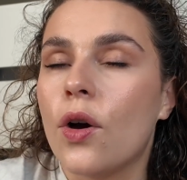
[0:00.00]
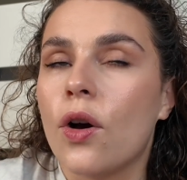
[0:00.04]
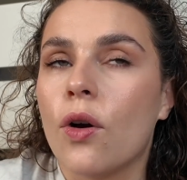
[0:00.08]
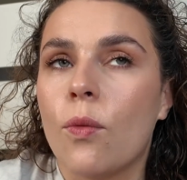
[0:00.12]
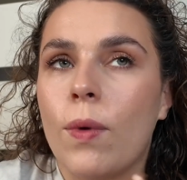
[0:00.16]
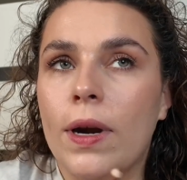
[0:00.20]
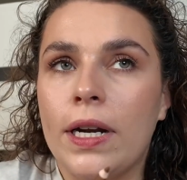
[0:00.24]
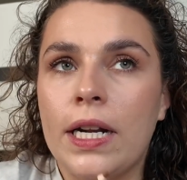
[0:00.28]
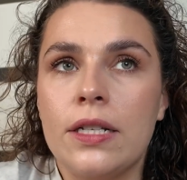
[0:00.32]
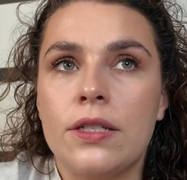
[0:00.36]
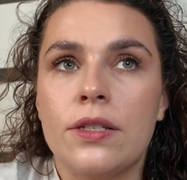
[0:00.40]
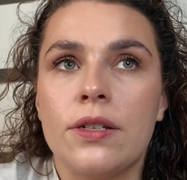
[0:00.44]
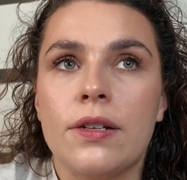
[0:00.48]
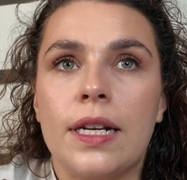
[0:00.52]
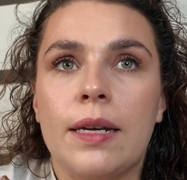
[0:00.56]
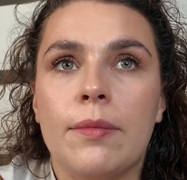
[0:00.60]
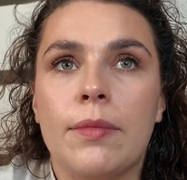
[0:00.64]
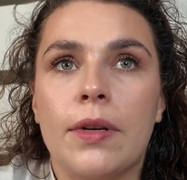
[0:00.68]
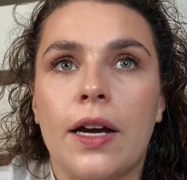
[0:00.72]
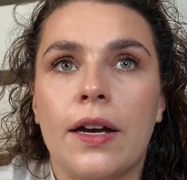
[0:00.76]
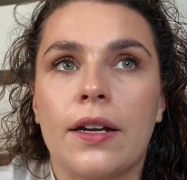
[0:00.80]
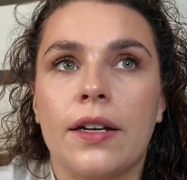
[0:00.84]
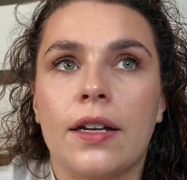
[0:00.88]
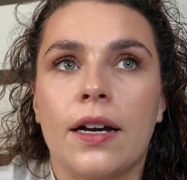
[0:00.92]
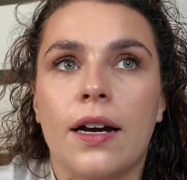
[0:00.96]
When I do lip
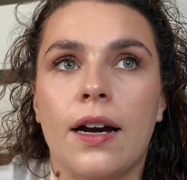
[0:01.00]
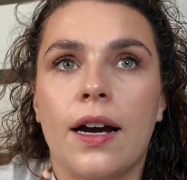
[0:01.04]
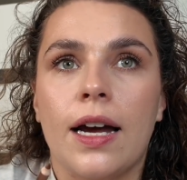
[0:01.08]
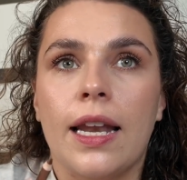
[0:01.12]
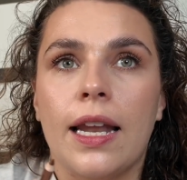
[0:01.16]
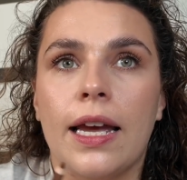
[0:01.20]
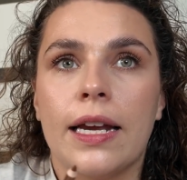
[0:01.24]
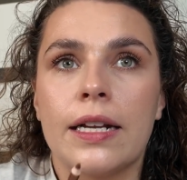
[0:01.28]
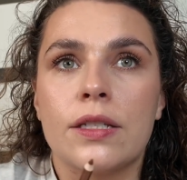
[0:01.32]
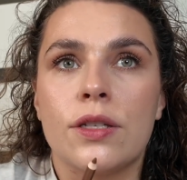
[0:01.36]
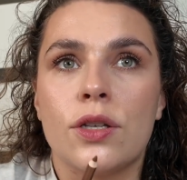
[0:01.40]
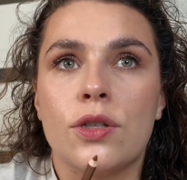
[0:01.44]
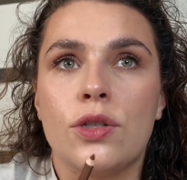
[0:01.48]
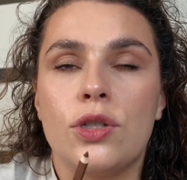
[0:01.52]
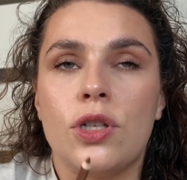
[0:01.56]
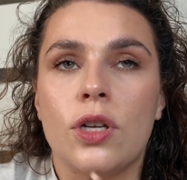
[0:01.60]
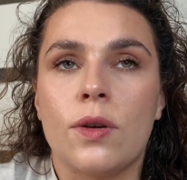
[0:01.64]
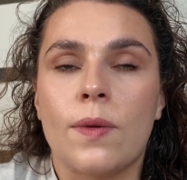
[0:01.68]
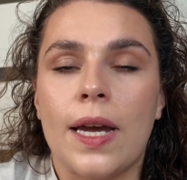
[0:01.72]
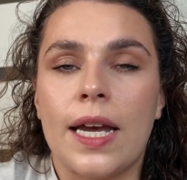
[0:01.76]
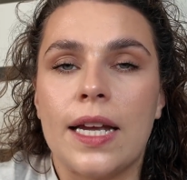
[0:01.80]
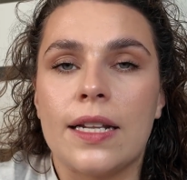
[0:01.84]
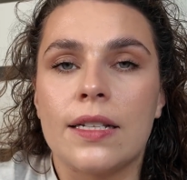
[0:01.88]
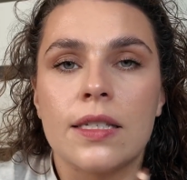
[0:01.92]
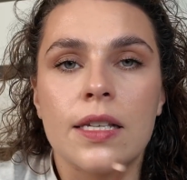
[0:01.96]
liner, I like to do
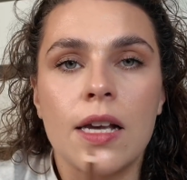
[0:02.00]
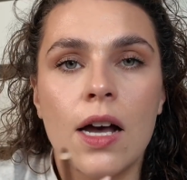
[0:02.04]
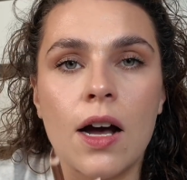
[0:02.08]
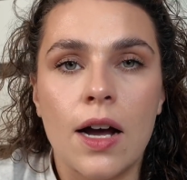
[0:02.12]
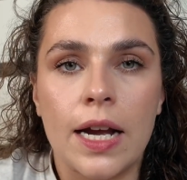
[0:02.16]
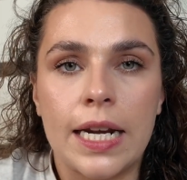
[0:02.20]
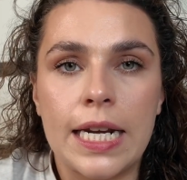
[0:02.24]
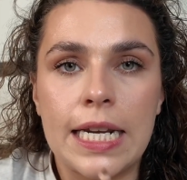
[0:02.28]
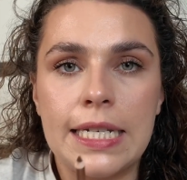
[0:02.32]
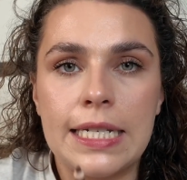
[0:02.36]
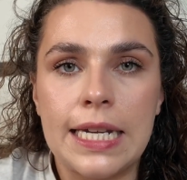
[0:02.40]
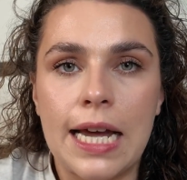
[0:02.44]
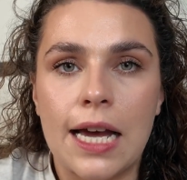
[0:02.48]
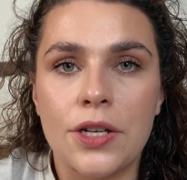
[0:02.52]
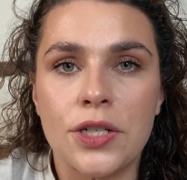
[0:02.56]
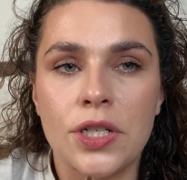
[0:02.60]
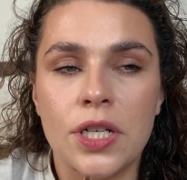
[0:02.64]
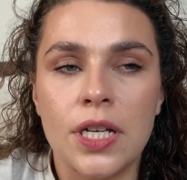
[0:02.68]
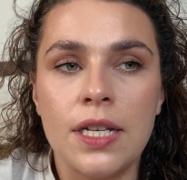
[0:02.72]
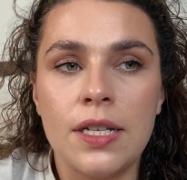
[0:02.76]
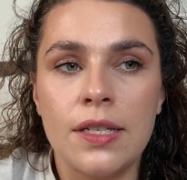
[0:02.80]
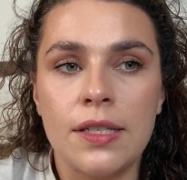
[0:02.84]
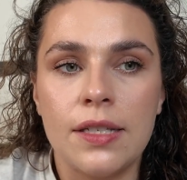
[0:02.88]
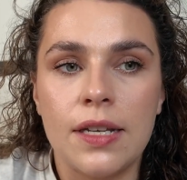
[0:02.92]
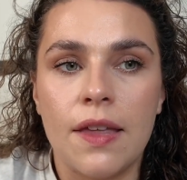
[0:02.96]
it in tiny
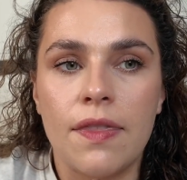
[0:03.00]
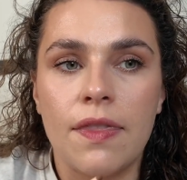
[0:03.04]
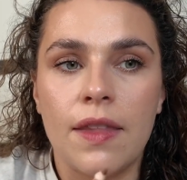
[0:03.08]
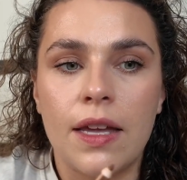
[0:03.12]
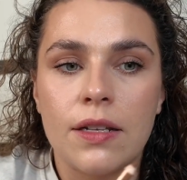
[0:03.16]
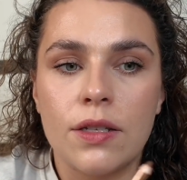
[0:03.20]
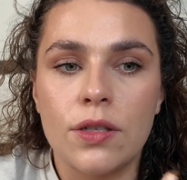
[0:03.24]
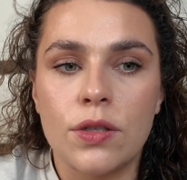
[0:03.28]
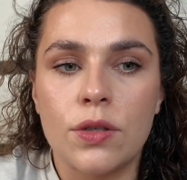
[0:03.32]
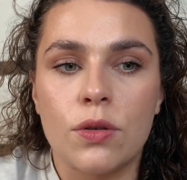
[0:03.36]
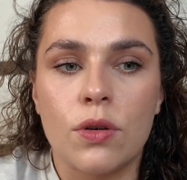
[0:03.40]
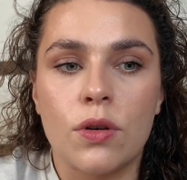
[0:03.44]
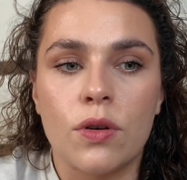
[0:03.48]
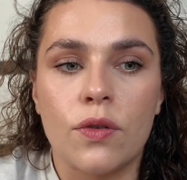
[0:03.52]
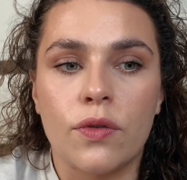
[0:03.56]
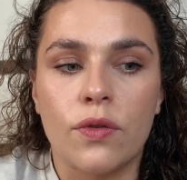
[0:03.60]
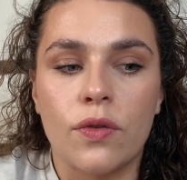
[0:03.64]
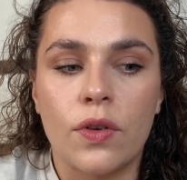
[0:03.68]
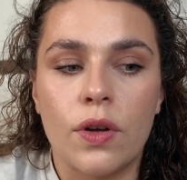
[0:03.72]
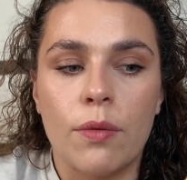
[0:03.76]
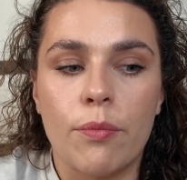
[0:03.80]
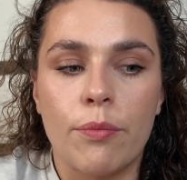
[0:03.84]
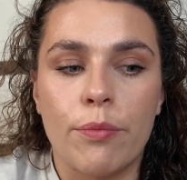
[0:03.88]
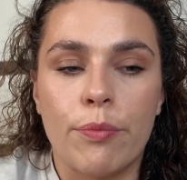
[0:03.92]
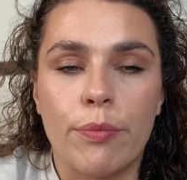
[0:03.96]
dashes and then sort of
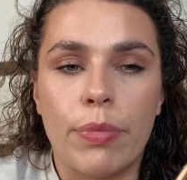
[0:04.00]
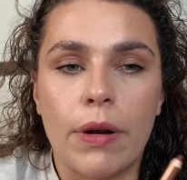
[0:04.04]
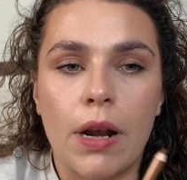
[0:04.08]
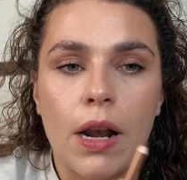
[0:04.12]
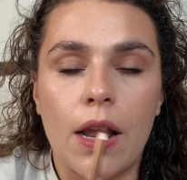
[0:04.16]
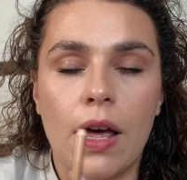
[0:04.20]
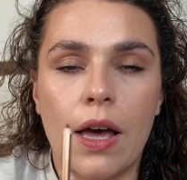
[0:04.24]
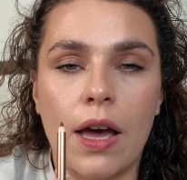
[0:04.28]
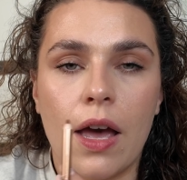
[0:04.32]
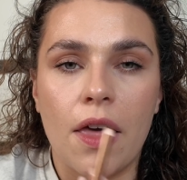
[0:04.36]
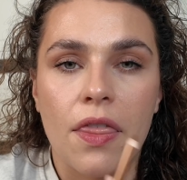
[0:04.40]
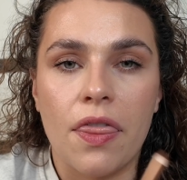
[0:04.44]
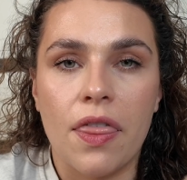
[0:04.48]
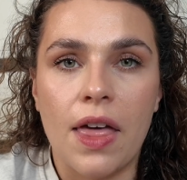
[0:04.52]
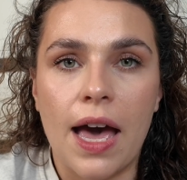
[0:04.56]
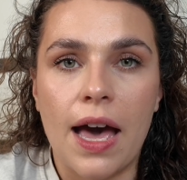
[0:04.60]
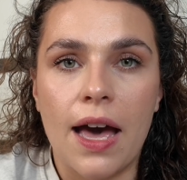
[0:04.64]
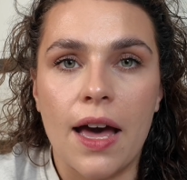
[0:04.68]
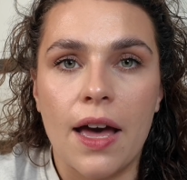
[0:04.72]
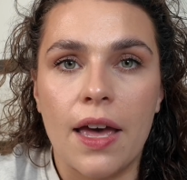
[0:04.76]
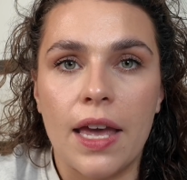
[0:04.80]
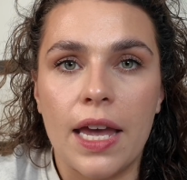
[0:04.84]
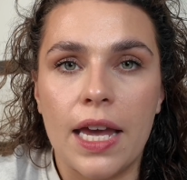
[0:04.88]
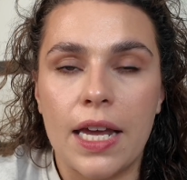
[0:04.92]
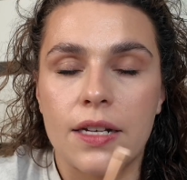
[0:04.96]
blur that
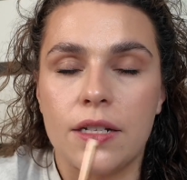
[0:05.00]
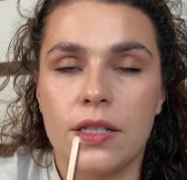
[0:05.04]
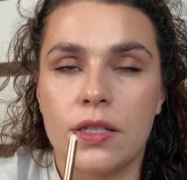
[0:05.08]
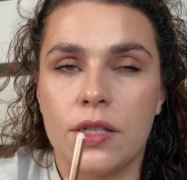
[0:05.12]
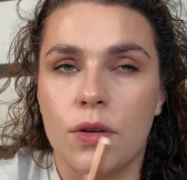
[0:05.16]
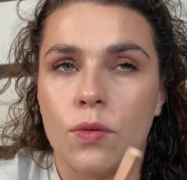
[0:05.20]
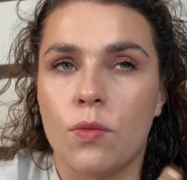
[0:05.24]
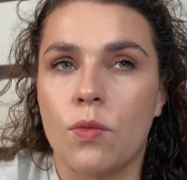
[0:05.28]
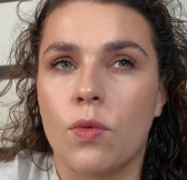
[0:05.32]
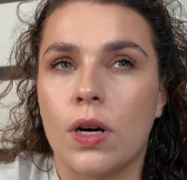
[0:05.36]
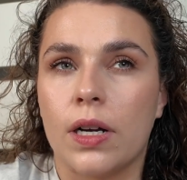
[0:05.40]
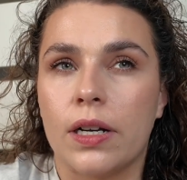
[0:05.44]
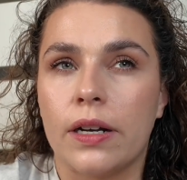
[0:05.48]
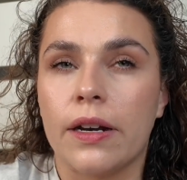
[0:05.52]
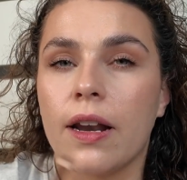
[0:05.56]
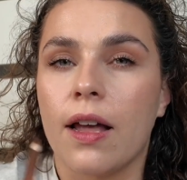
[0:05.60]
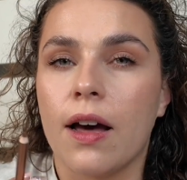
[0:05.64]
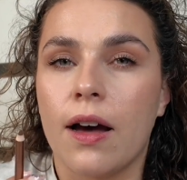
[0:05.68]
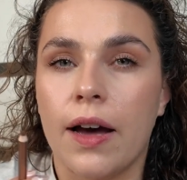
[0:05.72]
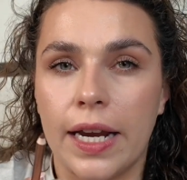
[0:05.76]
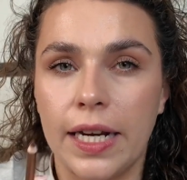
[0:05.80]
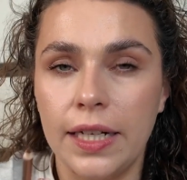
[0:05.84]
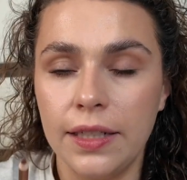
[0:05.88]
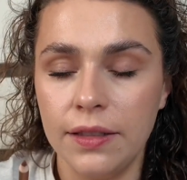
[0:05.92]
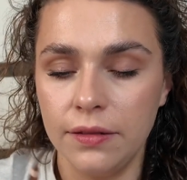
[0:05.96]
into one
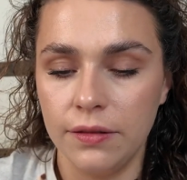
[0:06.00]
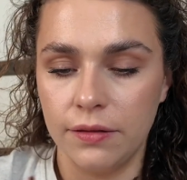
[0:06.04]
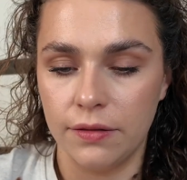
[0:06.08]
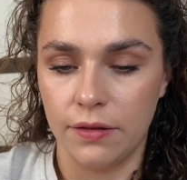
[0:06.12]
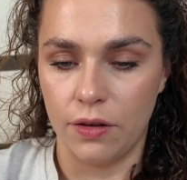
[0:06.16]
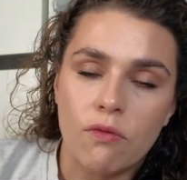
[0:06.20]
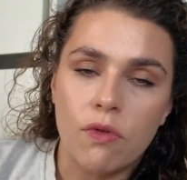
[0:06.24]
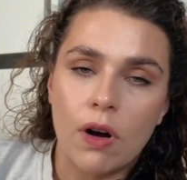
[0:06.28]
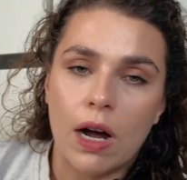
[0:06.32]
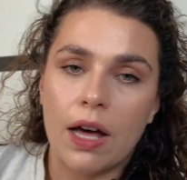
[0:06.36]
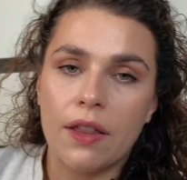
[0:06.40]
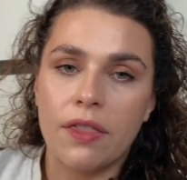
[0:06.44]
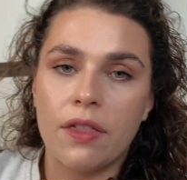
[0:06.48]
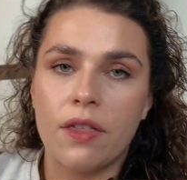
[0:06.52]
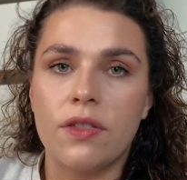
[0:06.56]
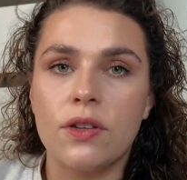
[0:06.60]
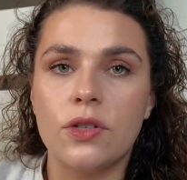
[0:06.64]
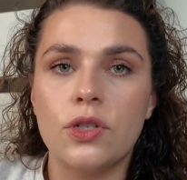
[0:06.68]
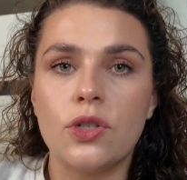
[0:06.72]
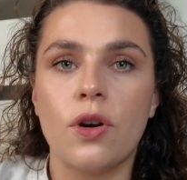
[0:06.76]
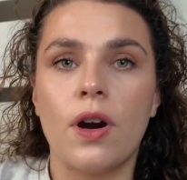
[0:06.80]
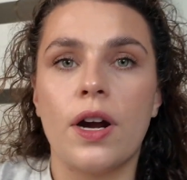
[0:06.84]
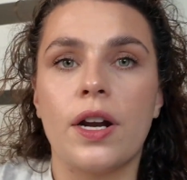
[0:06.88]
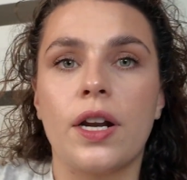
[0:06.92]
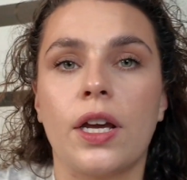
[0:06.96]
line rather than
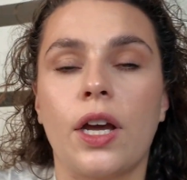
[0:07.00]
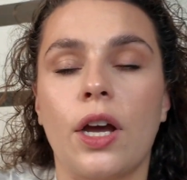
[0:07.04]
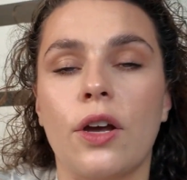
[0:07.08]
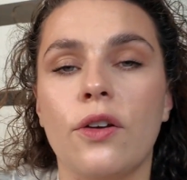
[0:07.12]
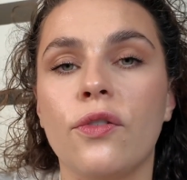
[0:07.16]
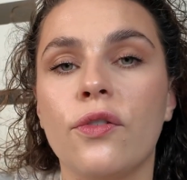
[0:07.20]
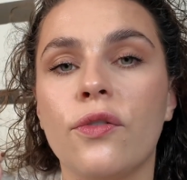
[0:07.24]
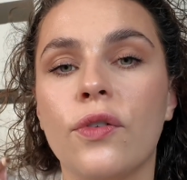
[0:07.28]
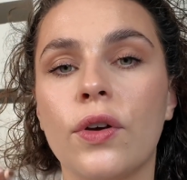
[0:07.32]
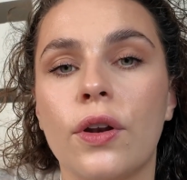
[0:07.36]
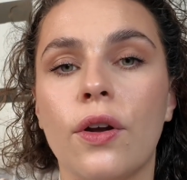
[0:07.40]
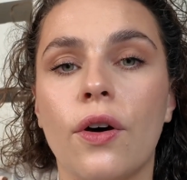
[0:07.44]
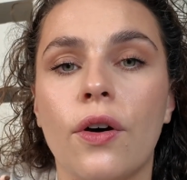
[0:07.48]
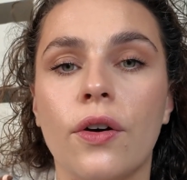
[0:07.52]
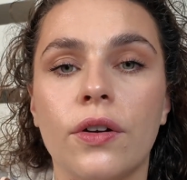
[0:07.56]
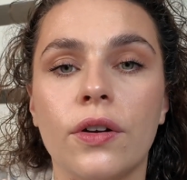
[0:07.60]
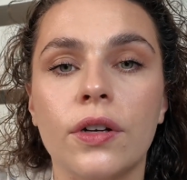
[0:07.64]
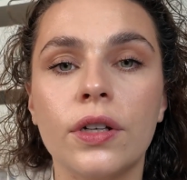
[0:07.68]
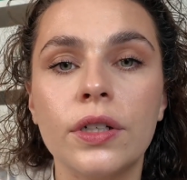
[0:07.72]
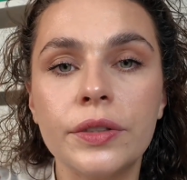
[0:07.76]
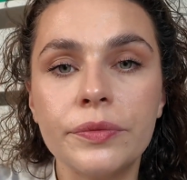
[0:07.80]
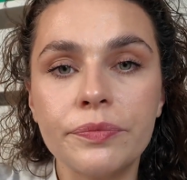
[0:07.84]
trying to go full on